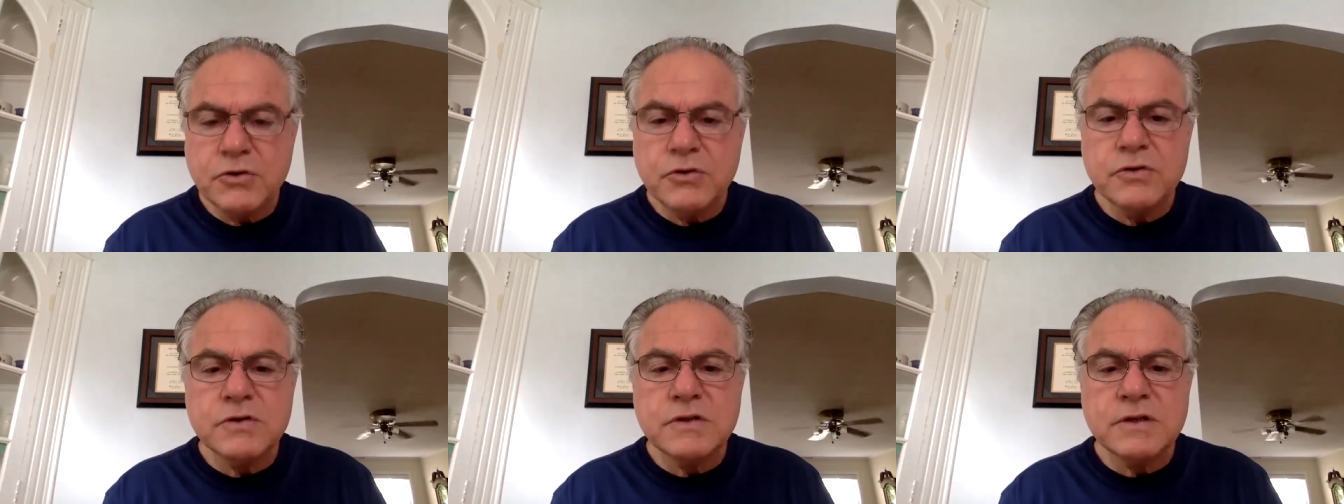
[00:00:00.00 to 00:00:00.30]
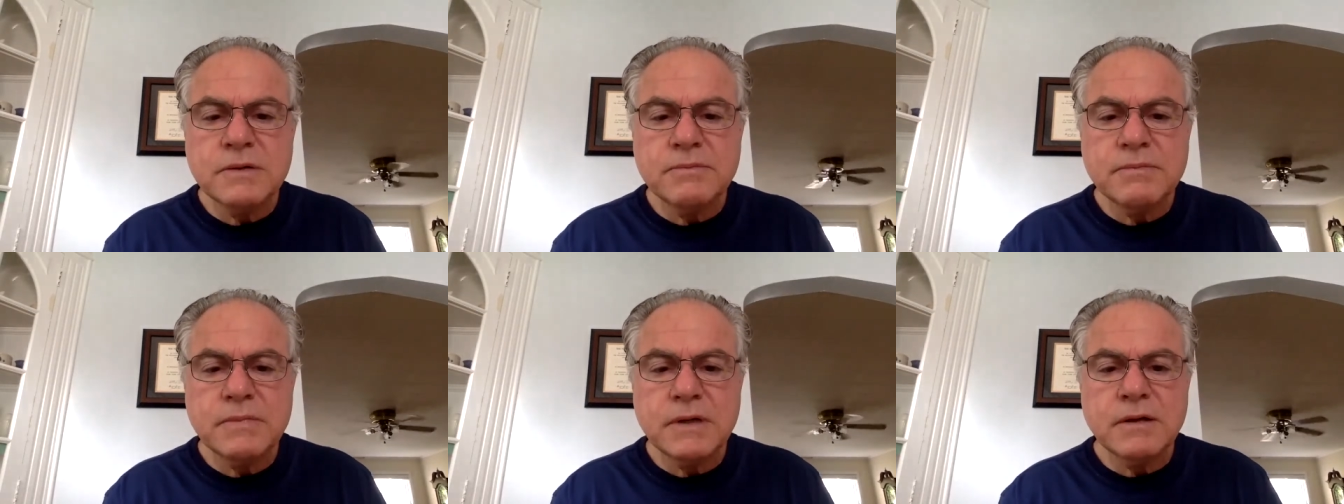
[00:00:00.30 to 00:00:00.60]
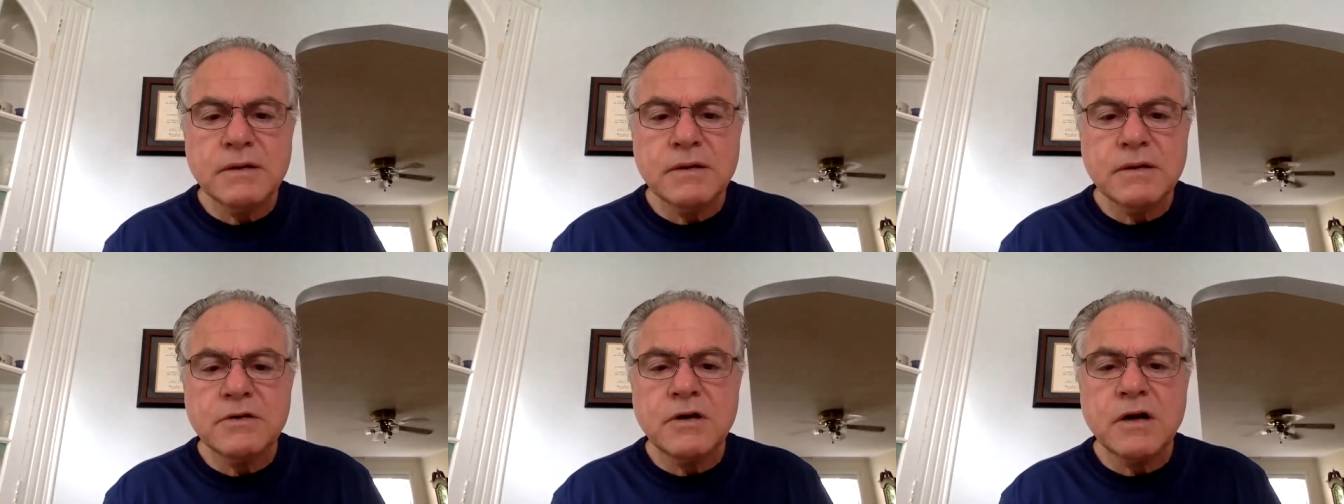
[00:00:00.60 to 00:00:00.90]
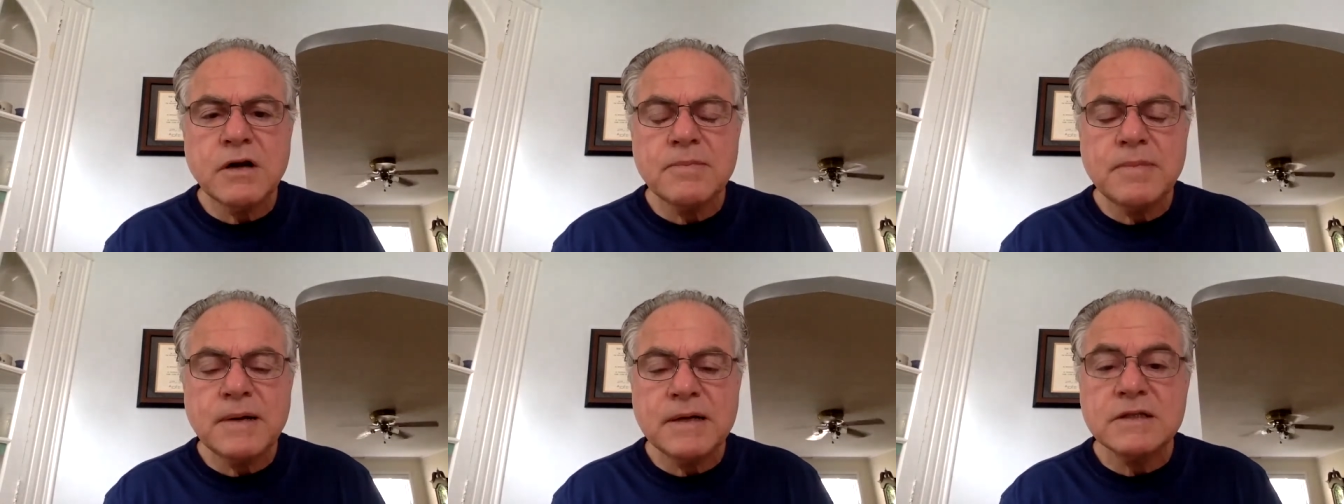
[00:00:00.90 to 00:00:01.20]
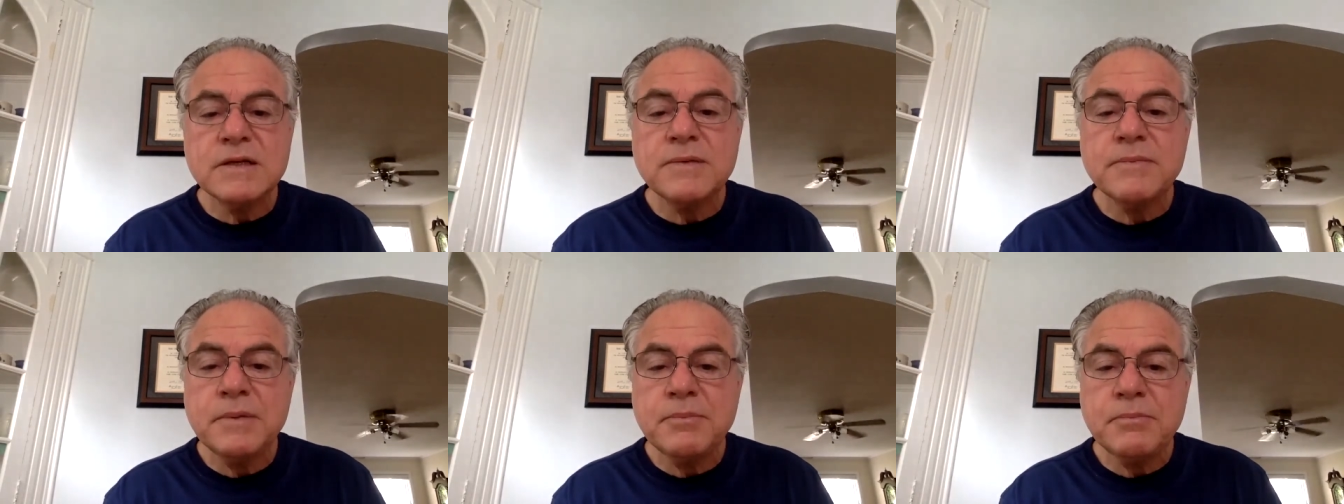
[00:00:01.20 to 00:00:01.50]
you some, uh, talk about
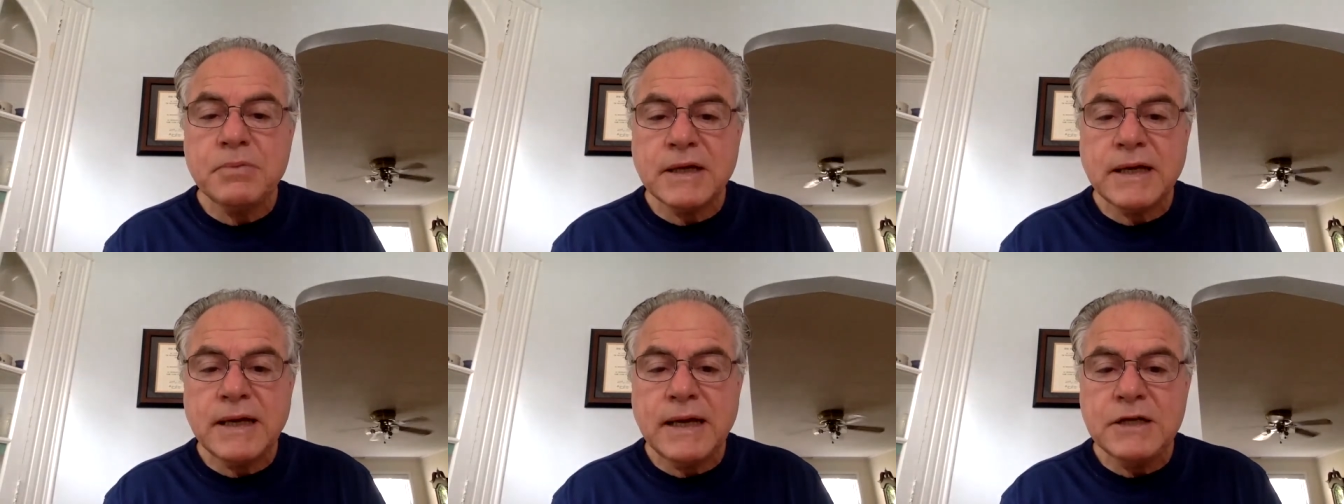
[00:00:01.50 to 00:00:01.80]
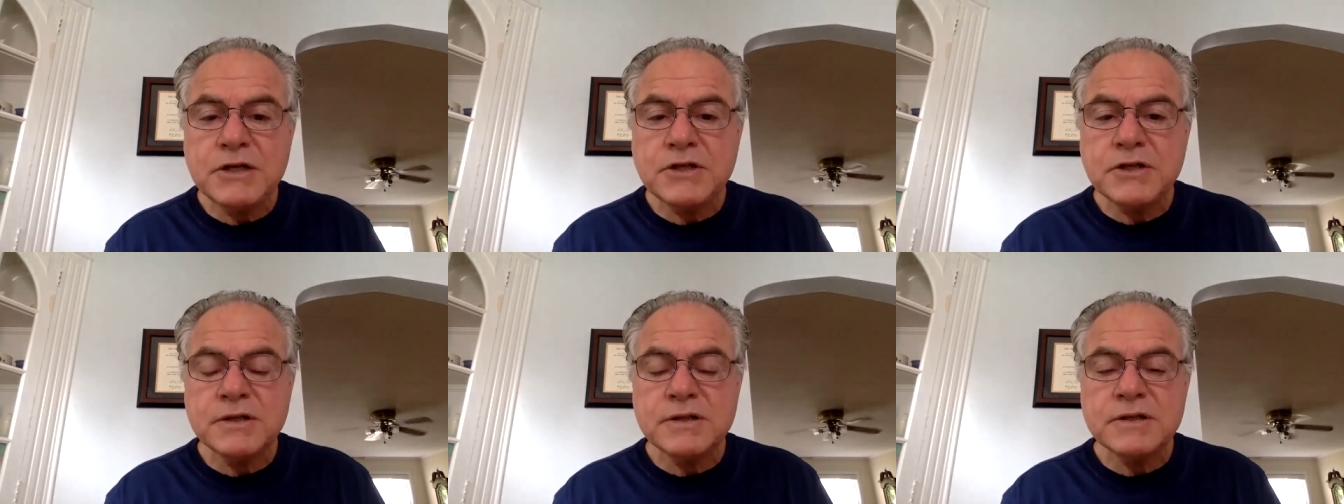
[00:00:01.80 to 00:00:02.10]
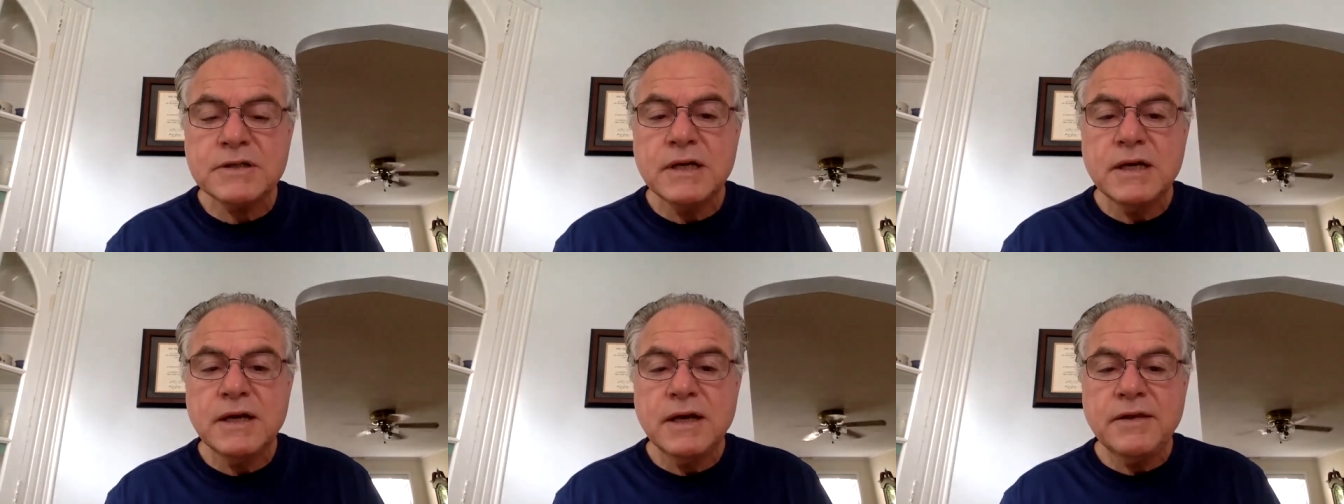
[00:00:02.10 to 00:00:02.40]
some implications,